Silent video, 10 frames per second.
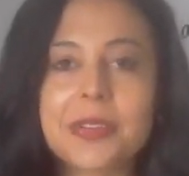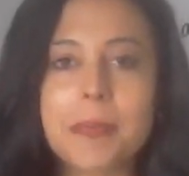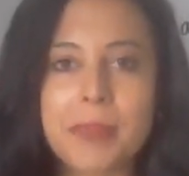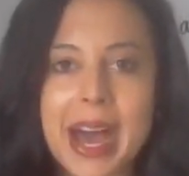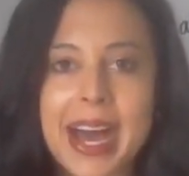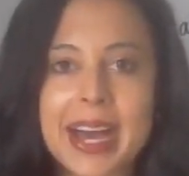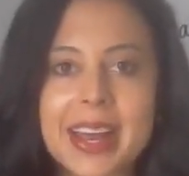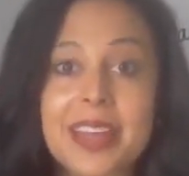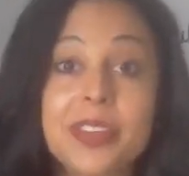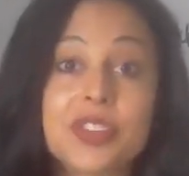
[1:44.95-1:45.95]
the bad,
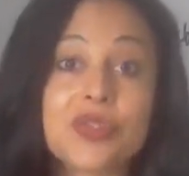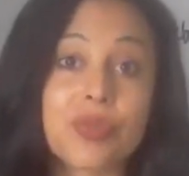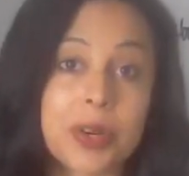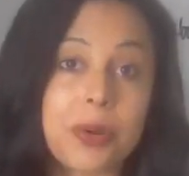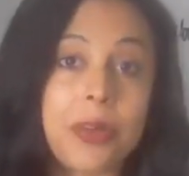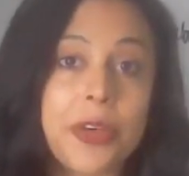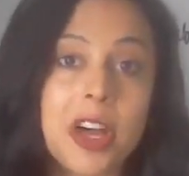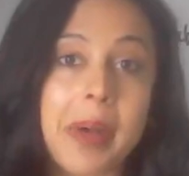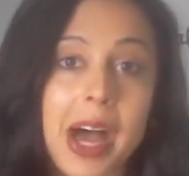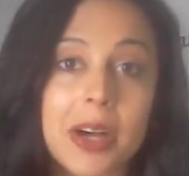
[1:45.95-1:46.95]
and the truth
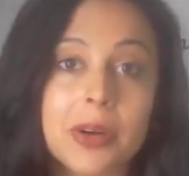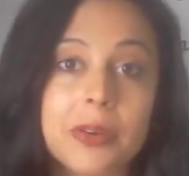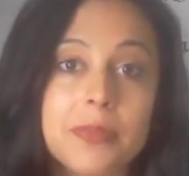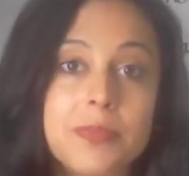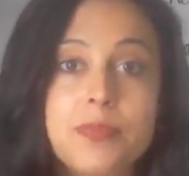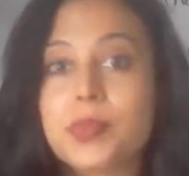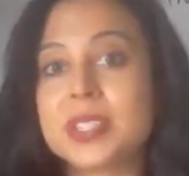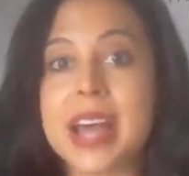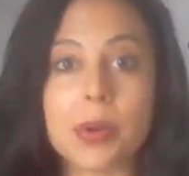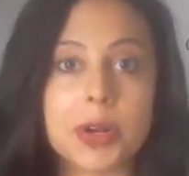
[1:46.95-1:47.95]
about
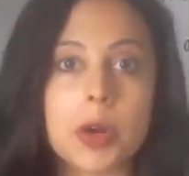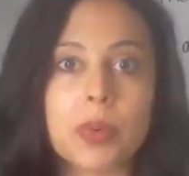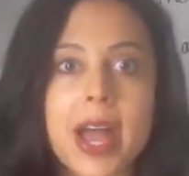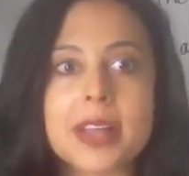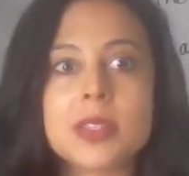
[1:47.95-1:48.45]
sourdough bread.